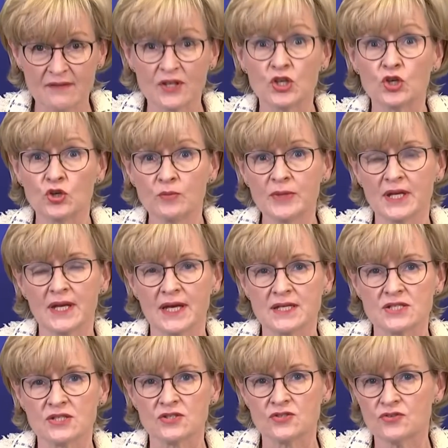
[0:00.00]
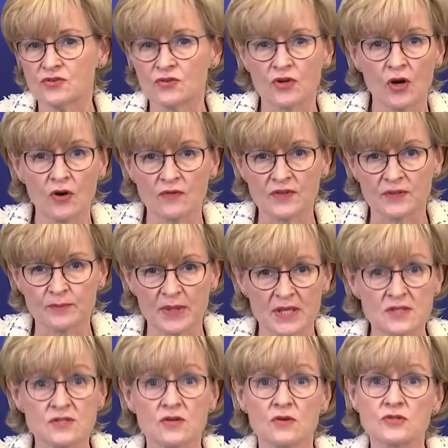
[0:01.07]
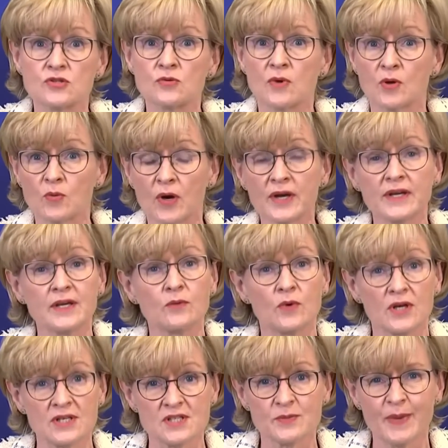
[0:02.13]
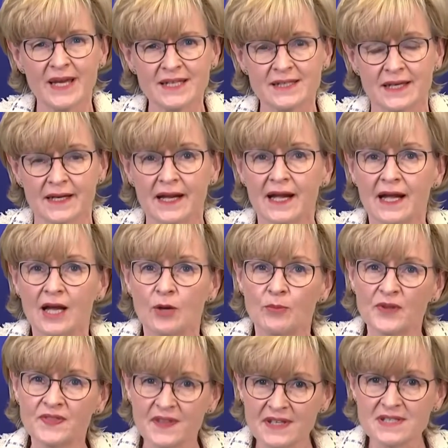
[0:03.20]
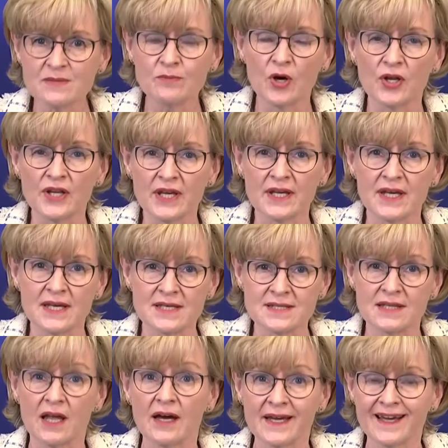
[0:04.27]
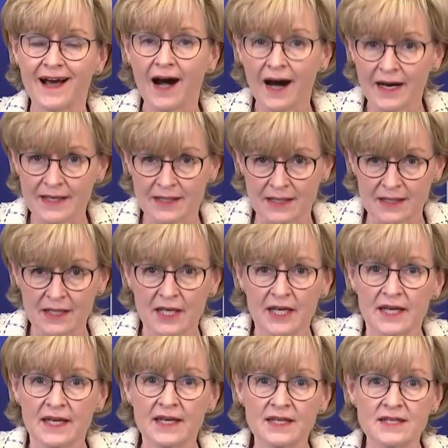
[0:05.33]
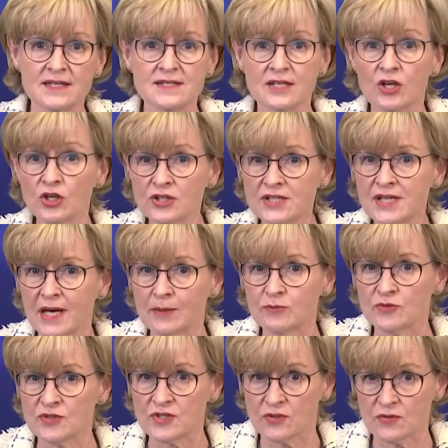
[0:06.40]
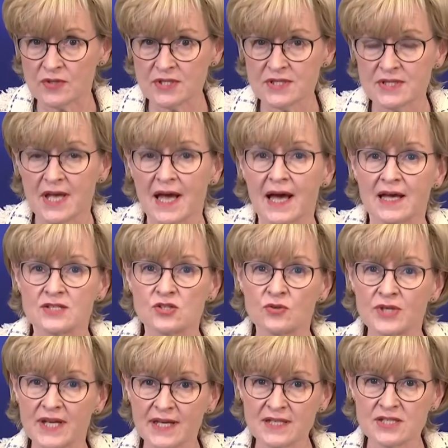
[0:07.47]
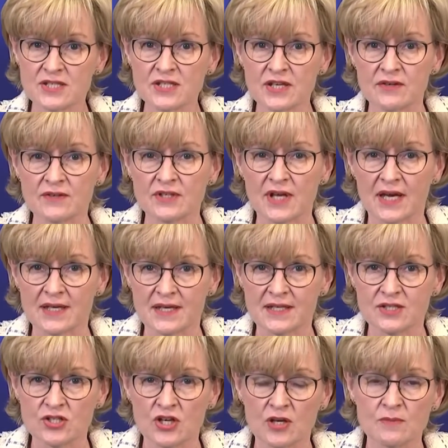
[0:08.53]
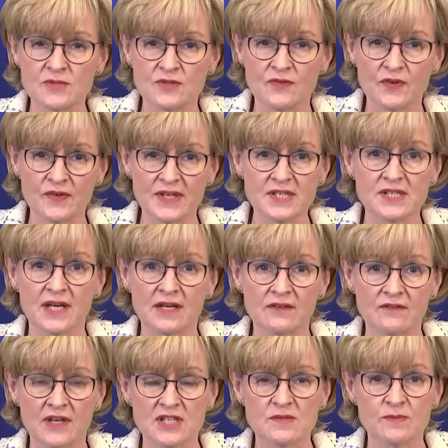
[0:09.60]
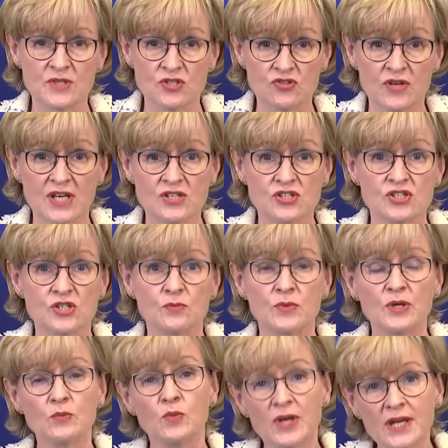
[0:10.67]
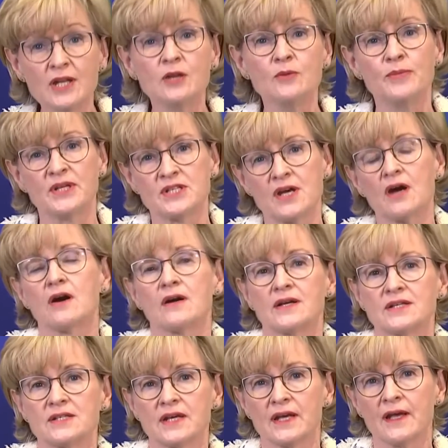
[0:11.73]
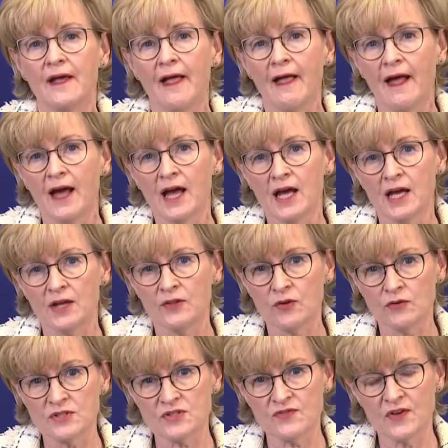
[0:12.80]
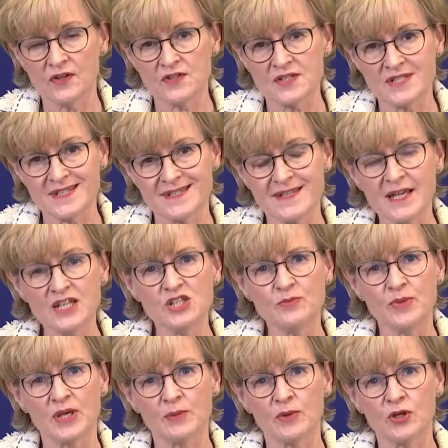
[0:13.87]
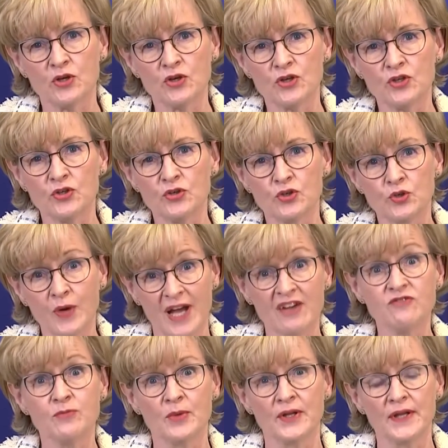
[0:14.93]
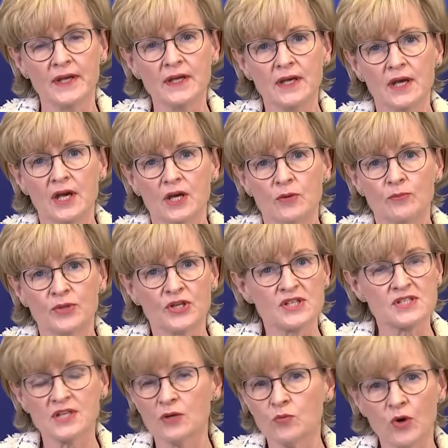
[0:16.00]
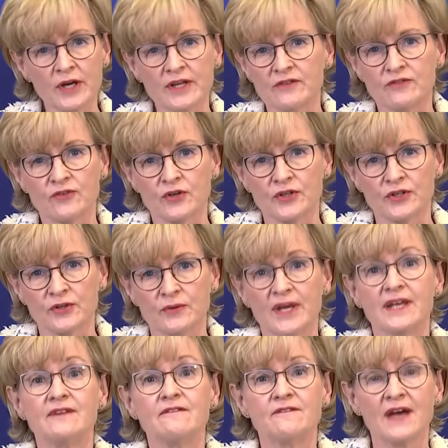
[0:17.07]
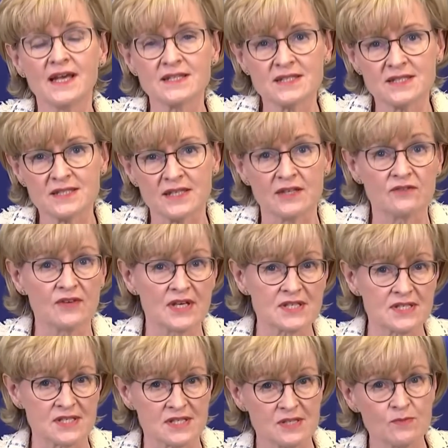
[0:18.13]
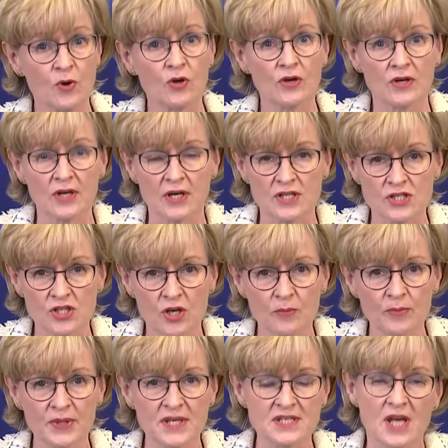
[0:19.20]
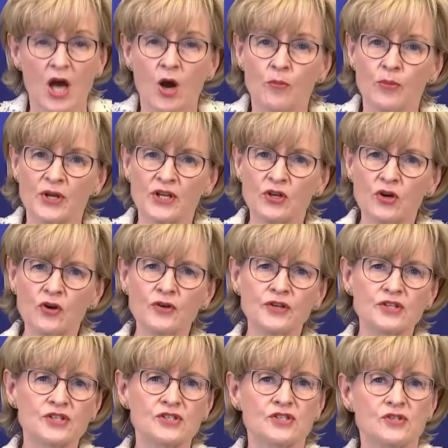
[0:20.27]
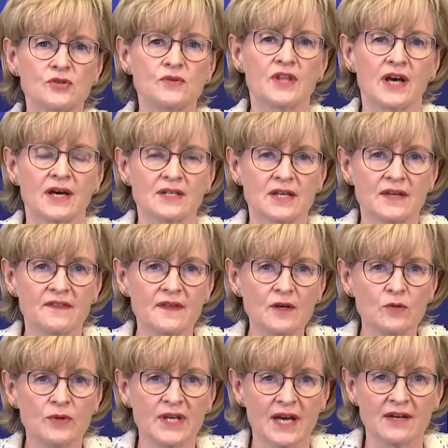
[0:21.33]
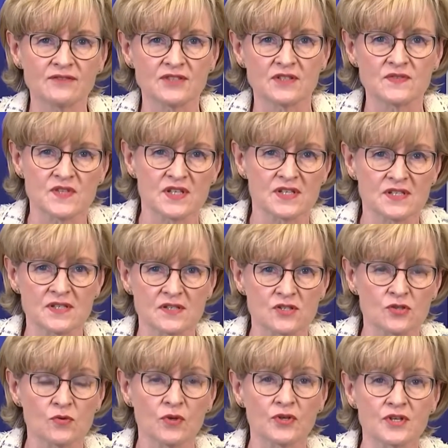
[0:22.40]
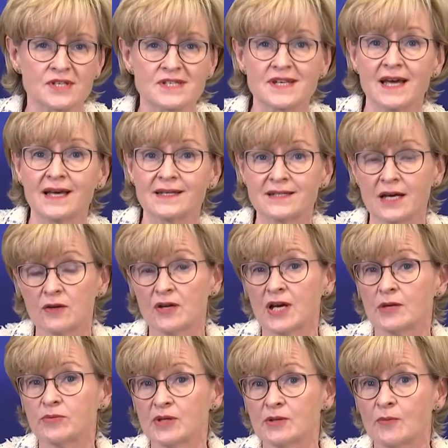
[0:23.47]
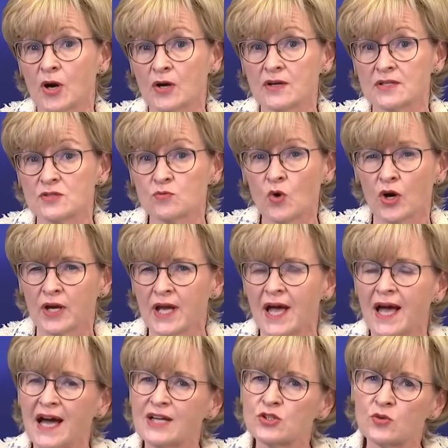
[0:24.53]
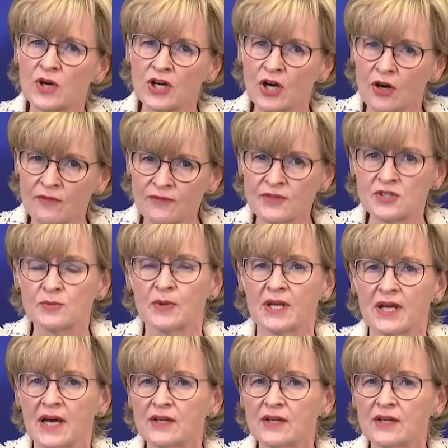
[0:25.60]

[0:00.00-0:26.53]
have accumulated through COVID because those who were working weren't spending. But this money is lying idle. It is an untapped resource. So next year, uh, in terms of a retail investment strategy, we will be targeting uh, those funds to say to people, look, you, you have money, but it's not working for you. Invest, invest in small or large companies. But in order to do that, I think we have to have citizens who understand how capital markets work and who are comfortable